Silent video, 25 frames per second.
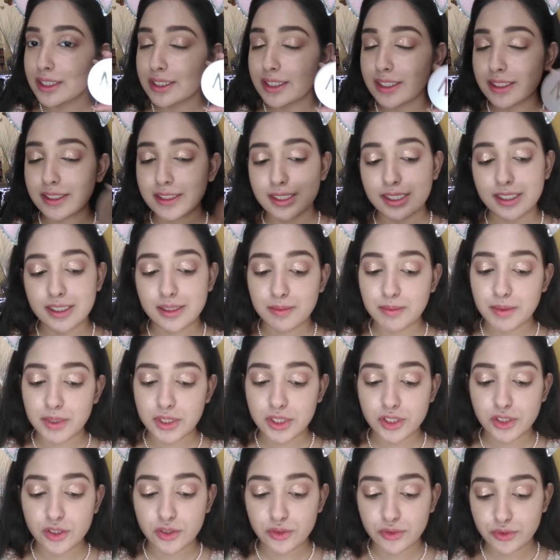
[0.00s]
This is
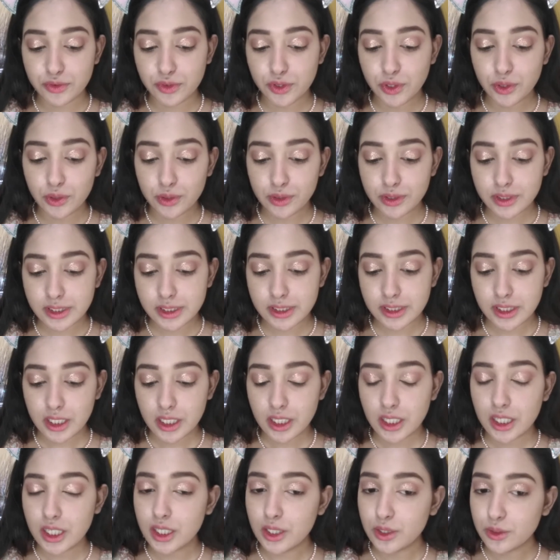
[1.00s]
Miss Rose
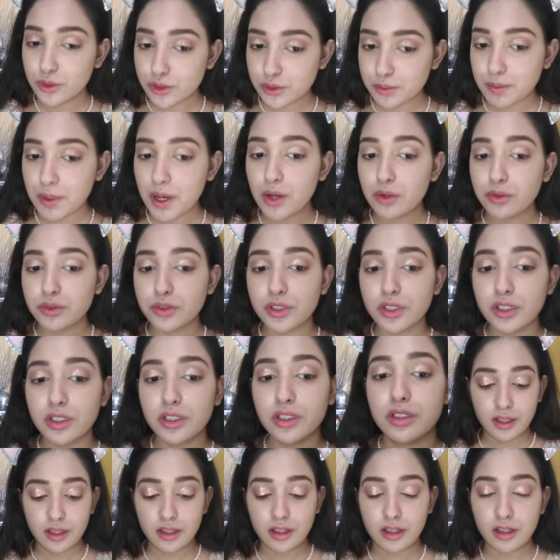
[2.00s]
loose
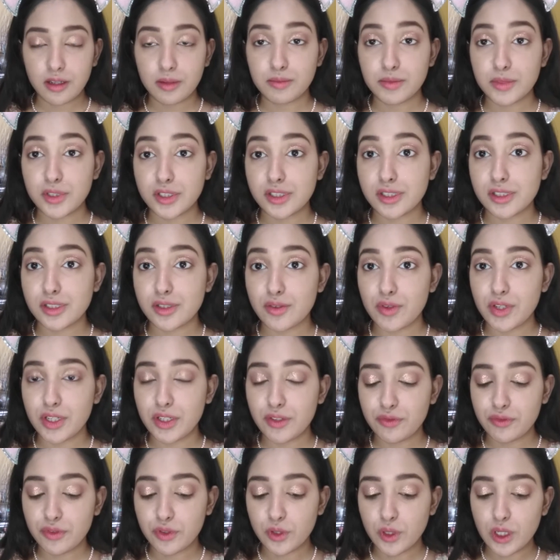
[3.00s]
powder. This is a
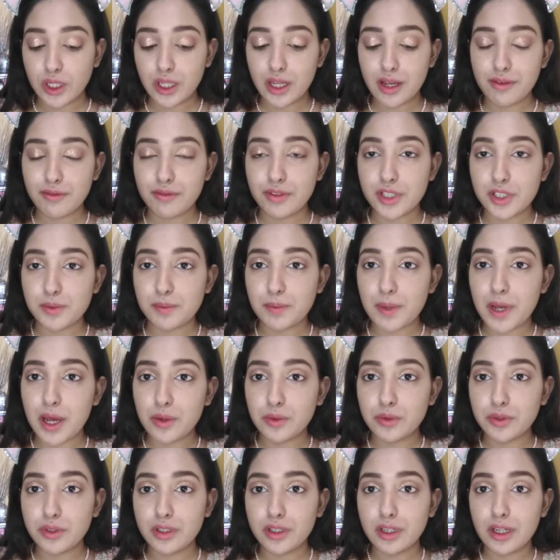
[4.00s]
very full coverage
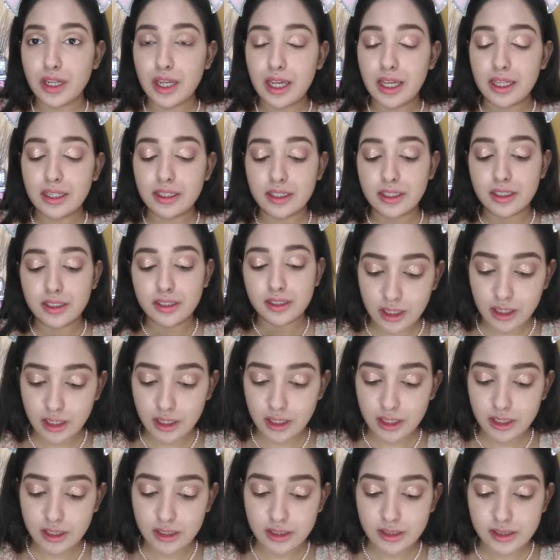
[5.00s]
powder and it
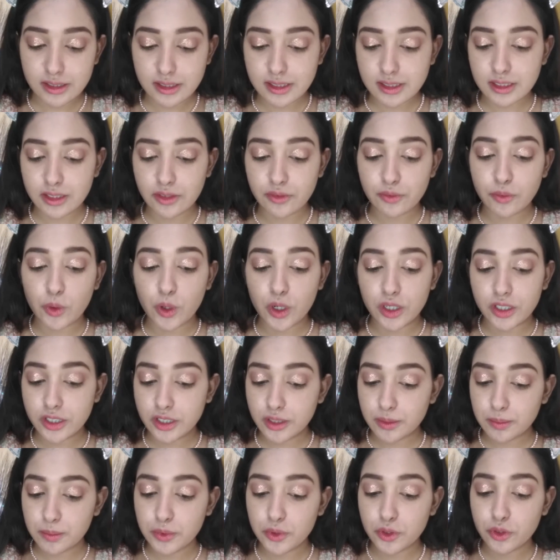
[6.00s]
is
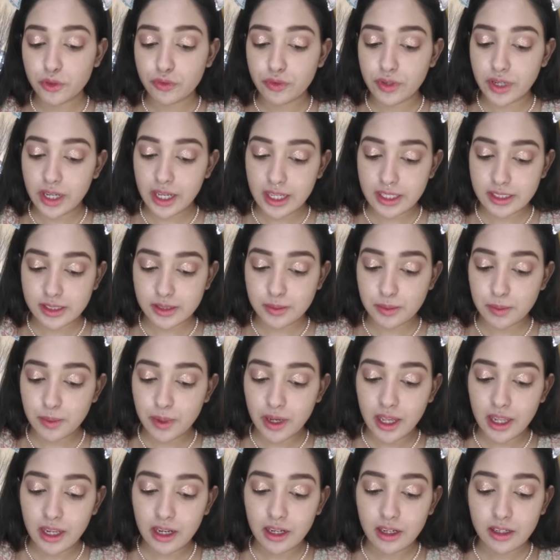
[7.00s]
waterproof as
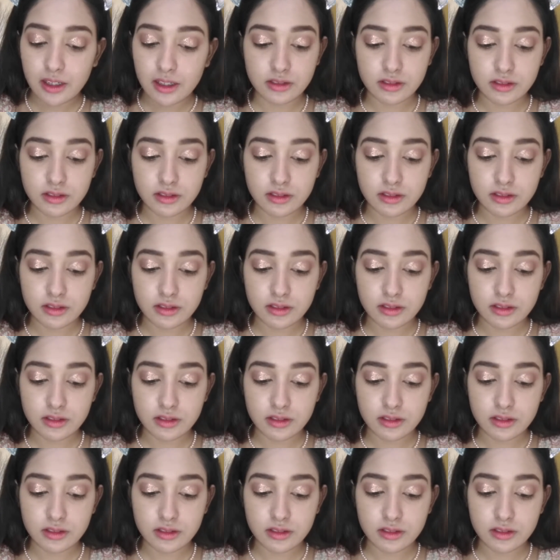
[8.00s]
well.